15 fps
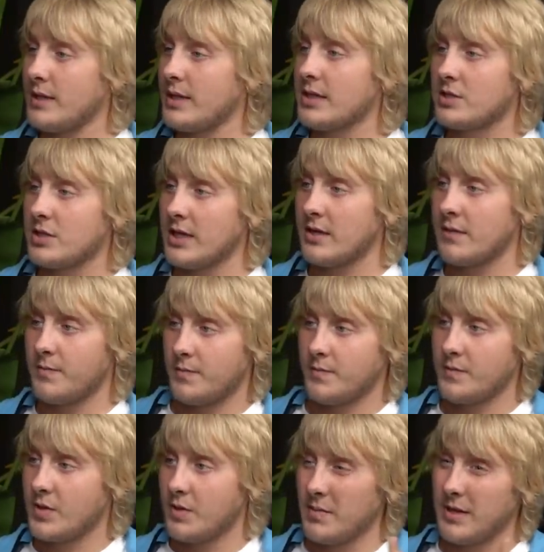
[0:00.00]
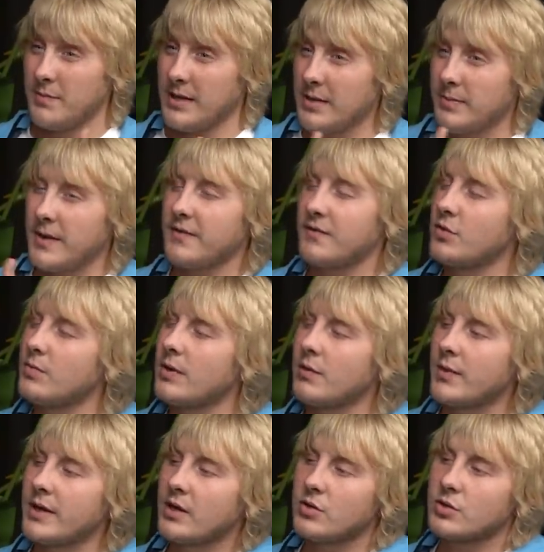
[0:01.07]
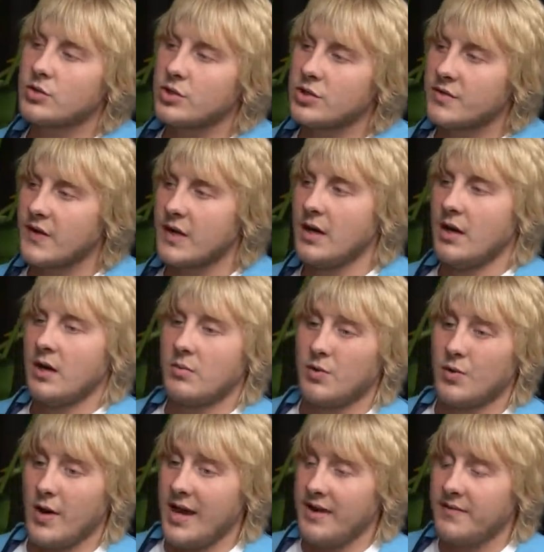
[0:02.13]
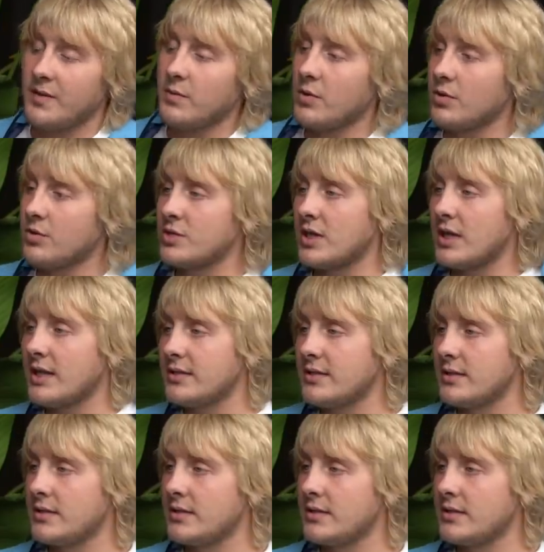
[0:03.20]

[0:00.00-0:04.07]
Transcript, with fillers: That's Khabib had a few bad weight cuts because of it. But everyone does it, lad.